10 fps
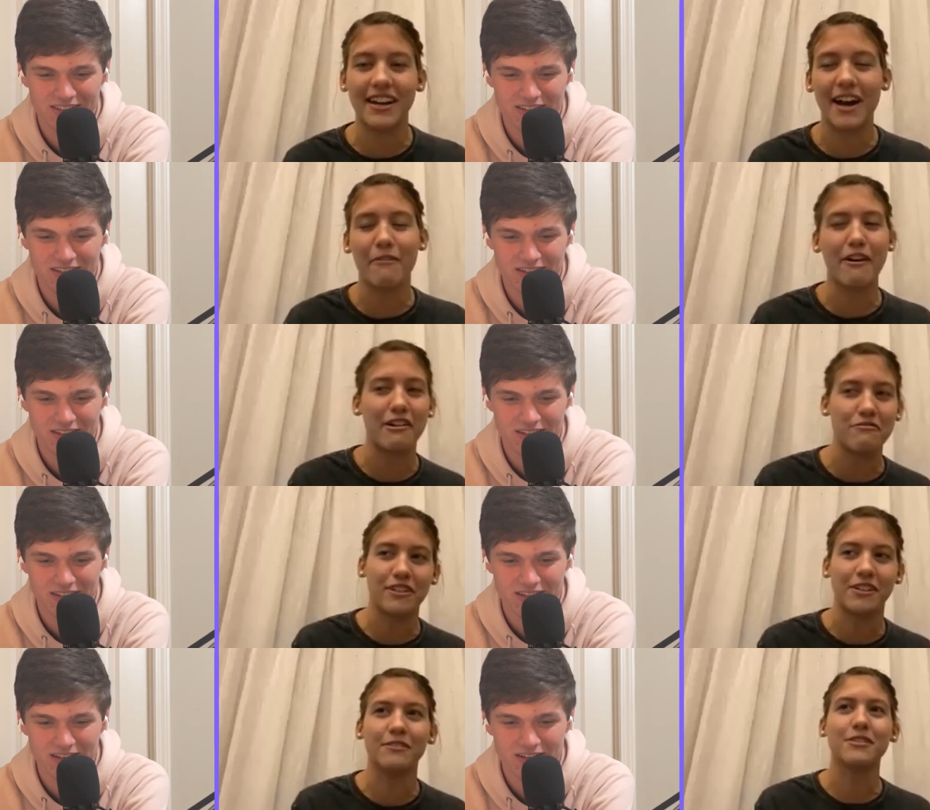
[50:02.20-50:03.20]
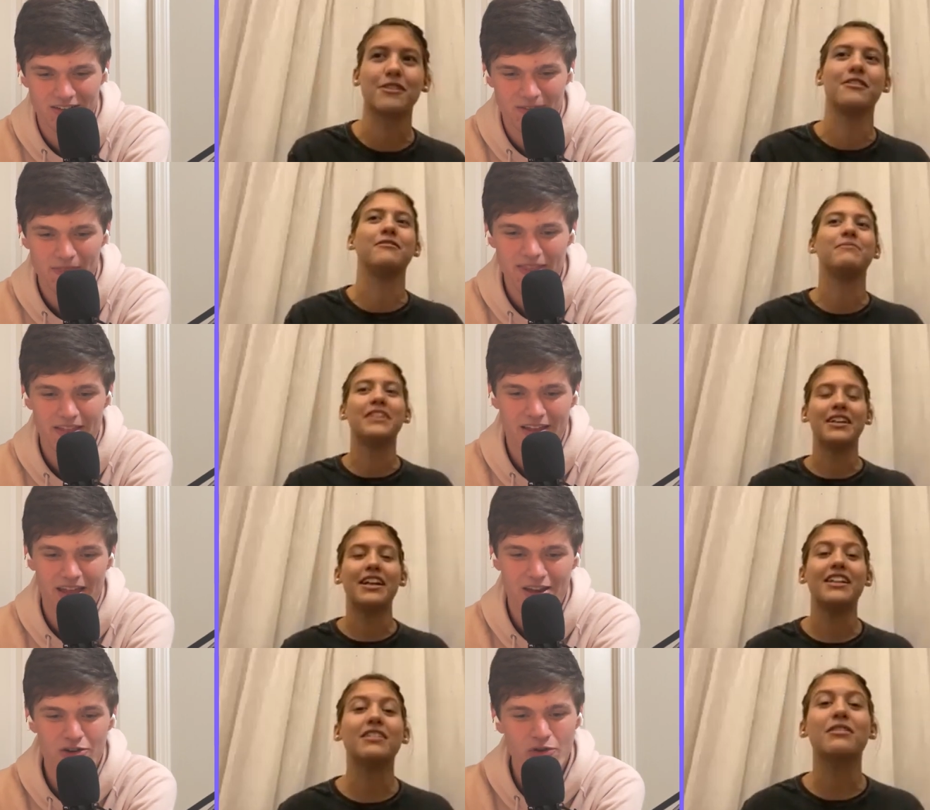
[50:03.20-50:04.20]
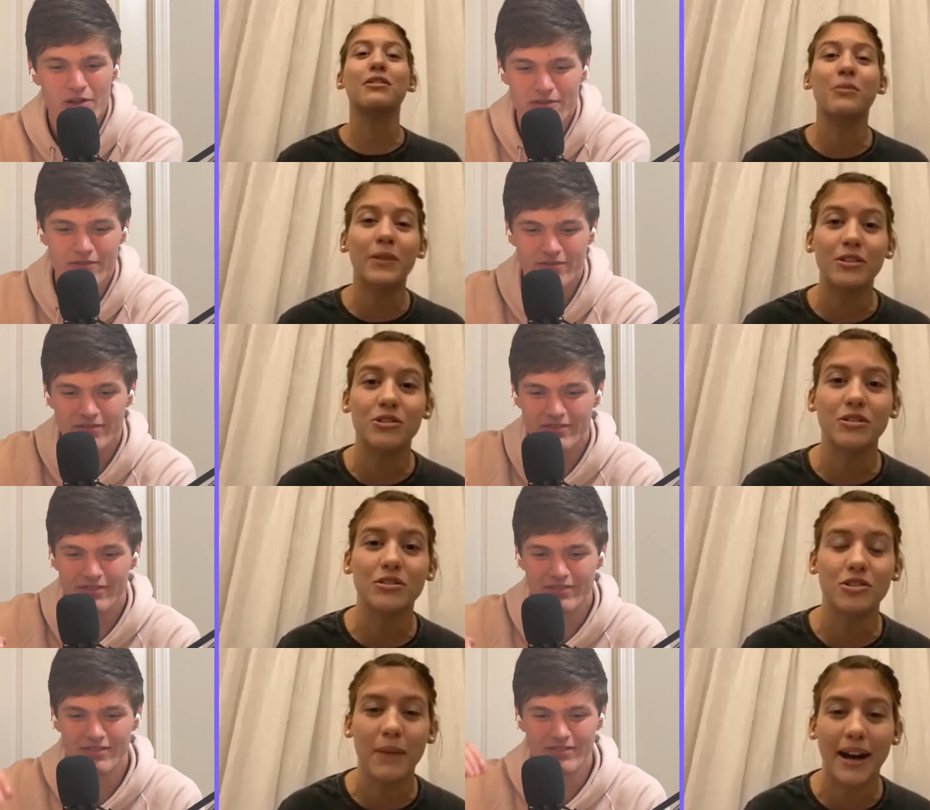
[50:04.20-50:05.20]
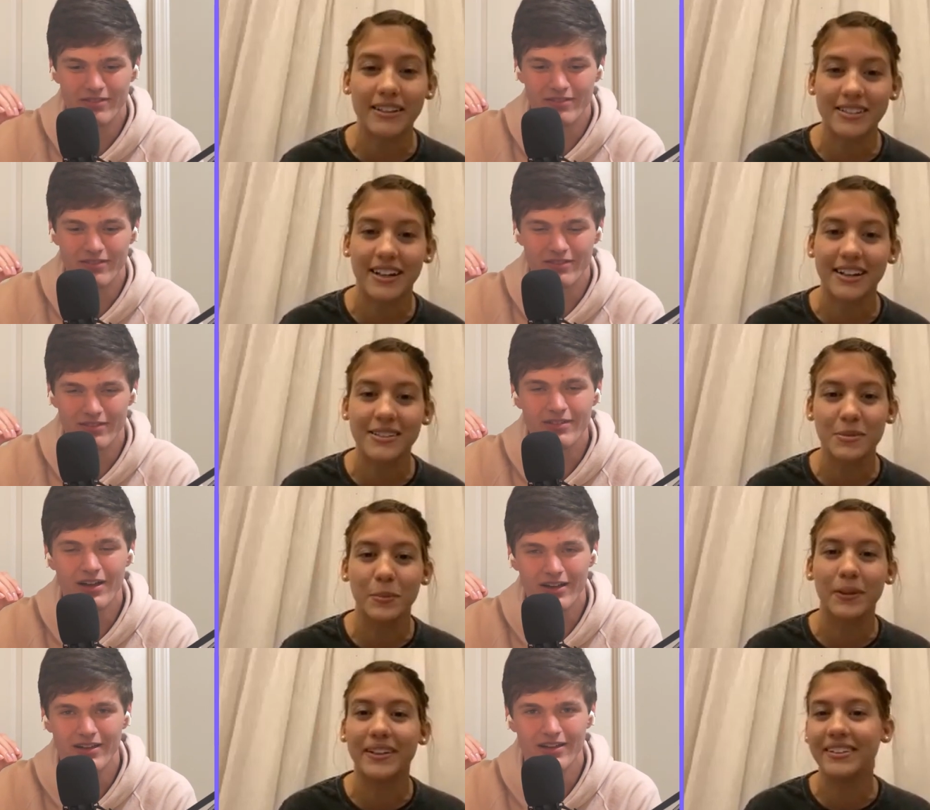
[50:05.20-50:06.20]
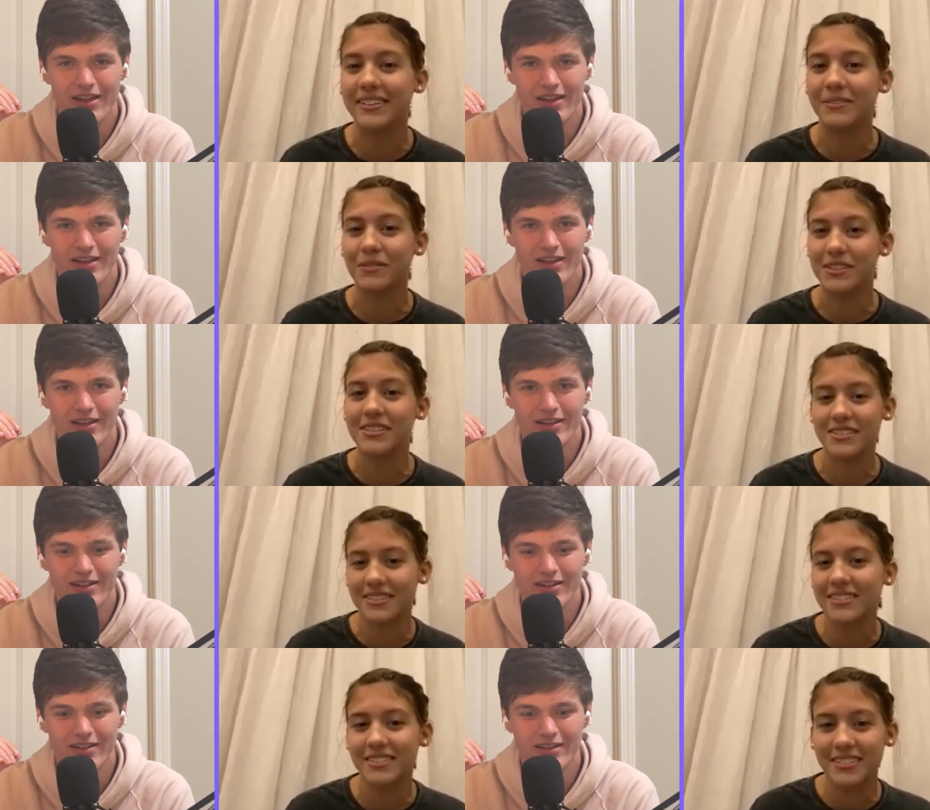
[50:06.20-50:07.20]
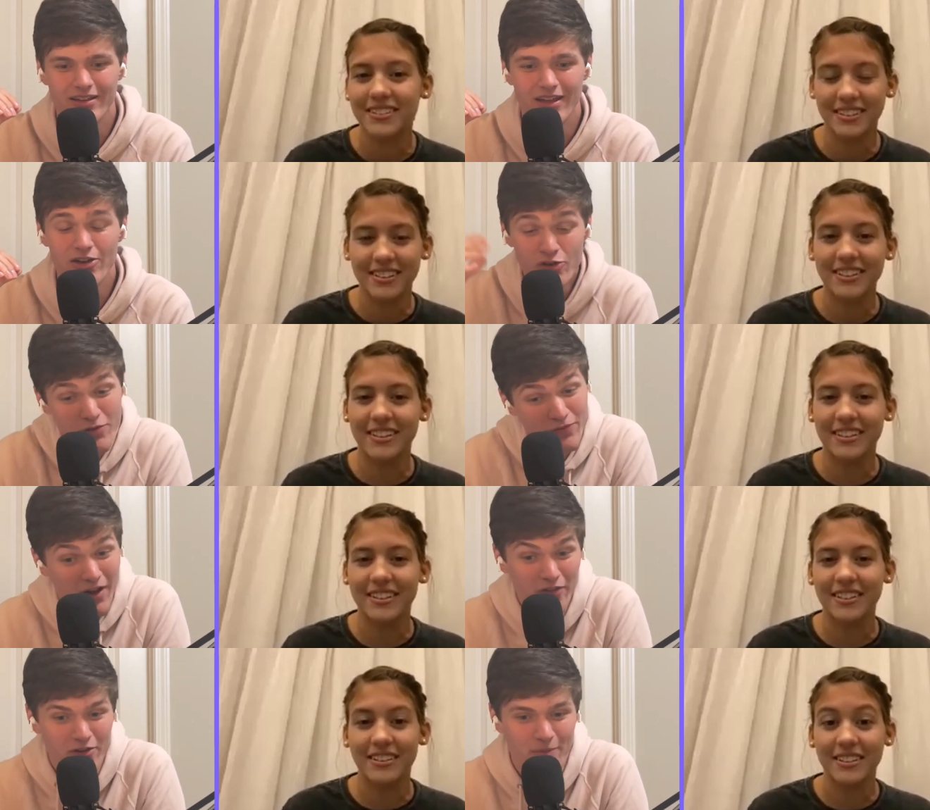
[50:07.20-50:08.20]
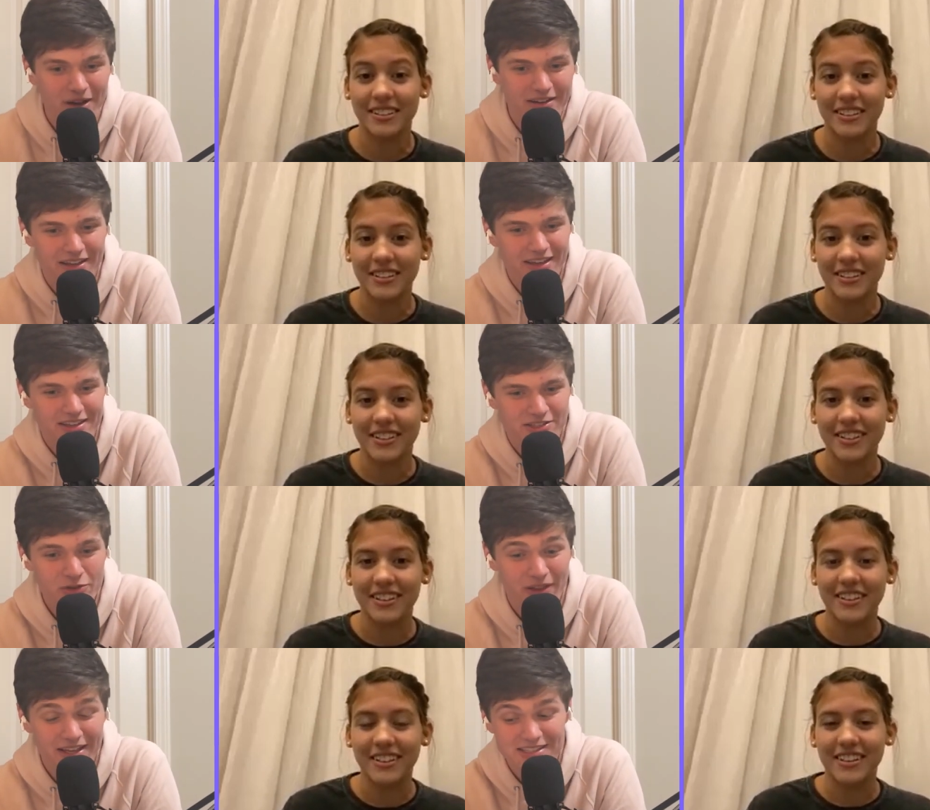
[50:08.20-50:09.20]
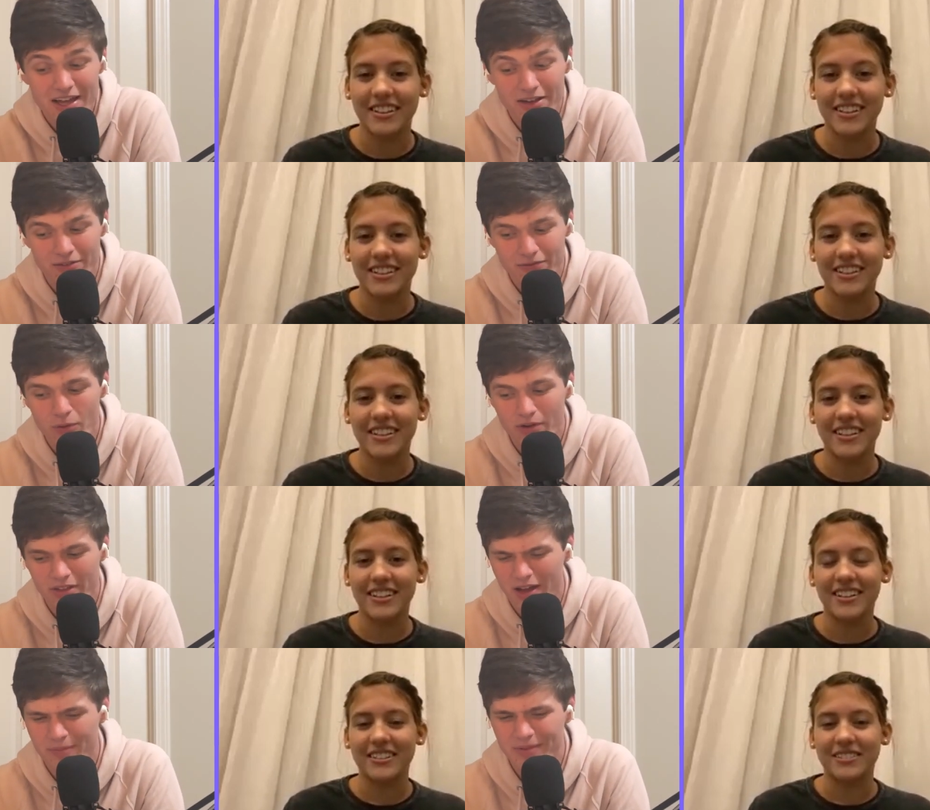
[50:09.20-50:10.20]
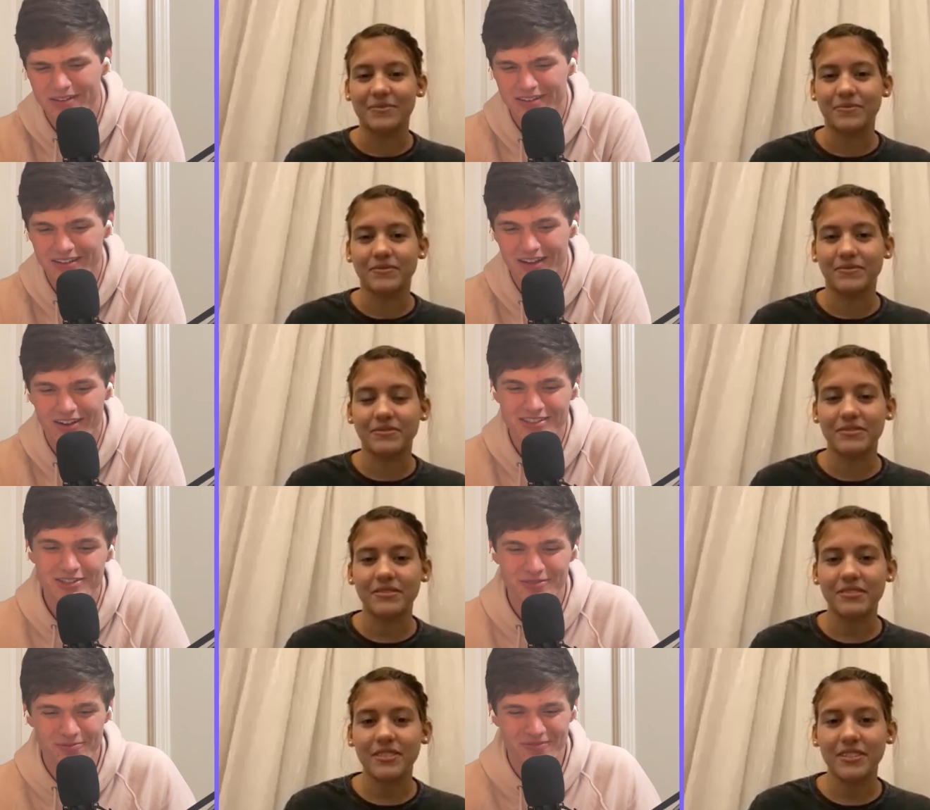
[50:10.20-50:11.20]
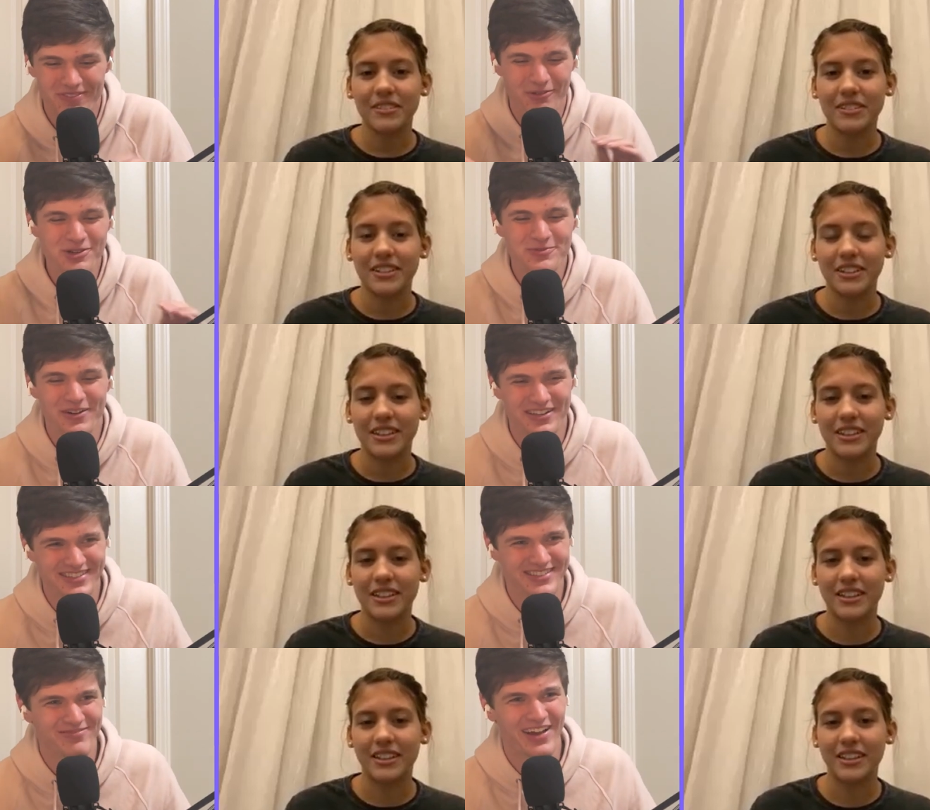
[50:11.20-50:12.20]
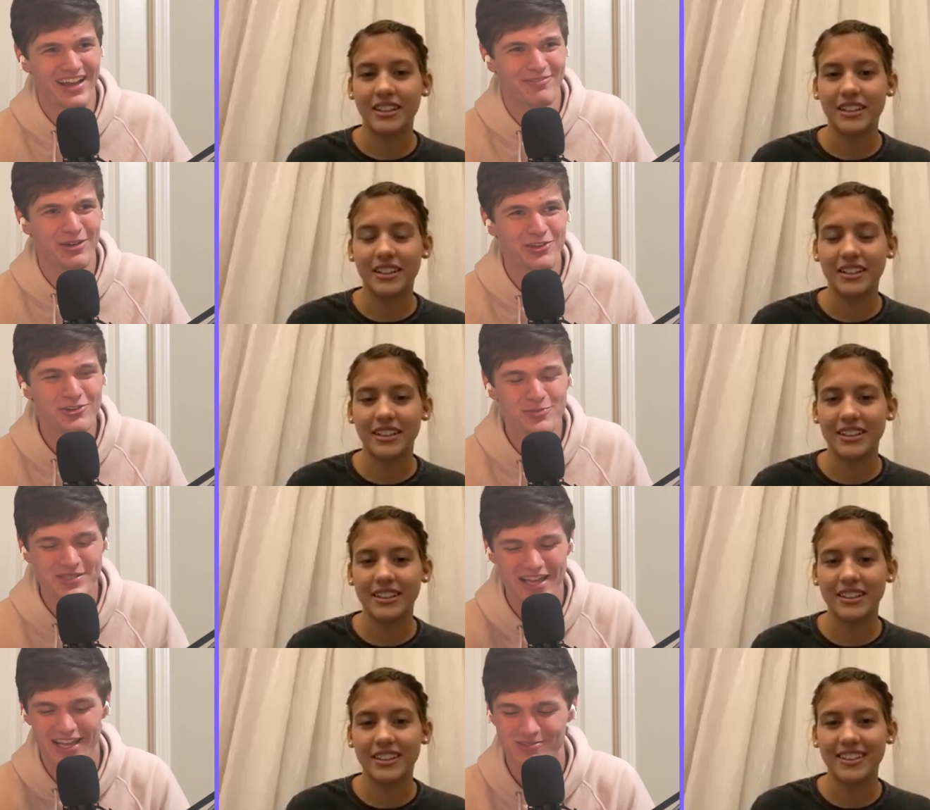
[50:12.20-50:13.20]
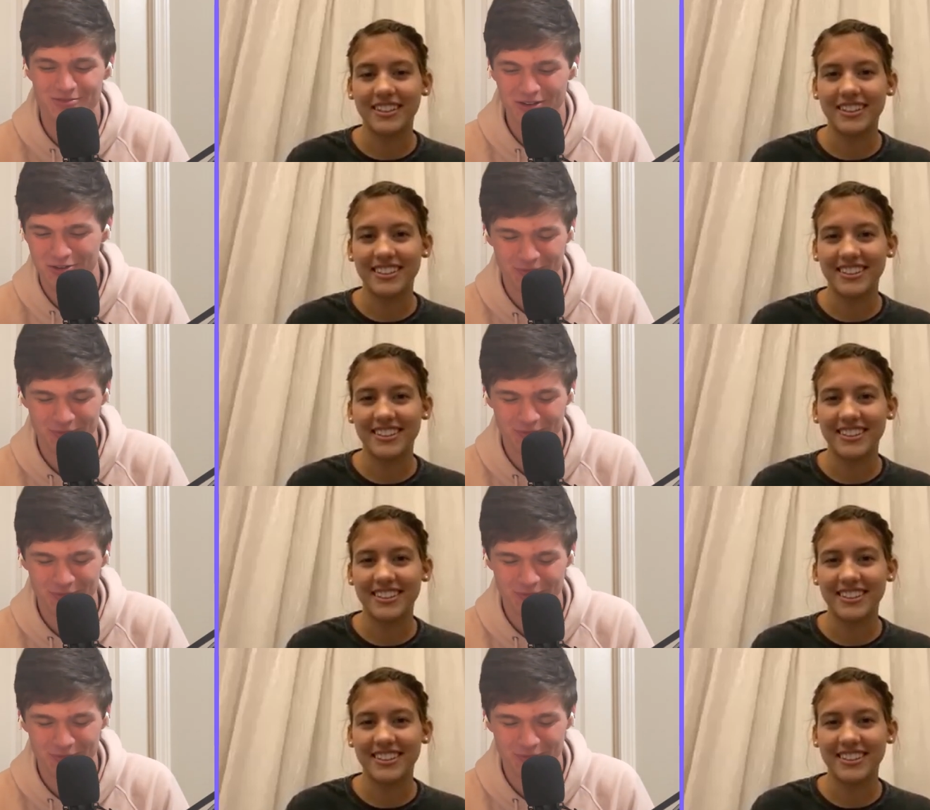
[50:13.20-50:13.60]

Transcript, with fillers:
Speaker 1: how I felt. So it's a little it. bit dramatized, yeah. but it.
Speaker 2: And you're doing it for other American kids too. Like it's not for I mean, also the worst part is my my YouTube stats. Whenever I